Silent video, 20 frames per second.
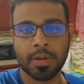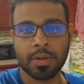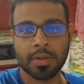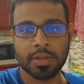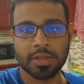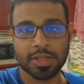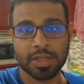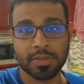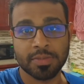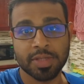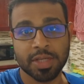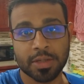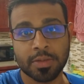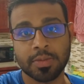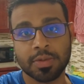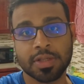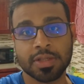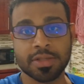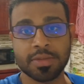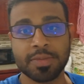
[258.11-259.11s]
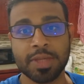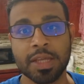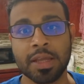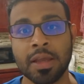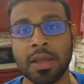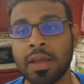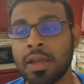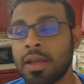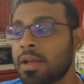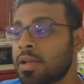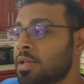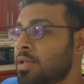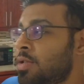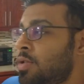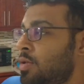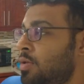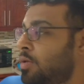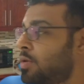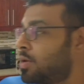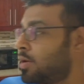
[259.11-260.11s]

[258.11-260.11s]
the subject which is me so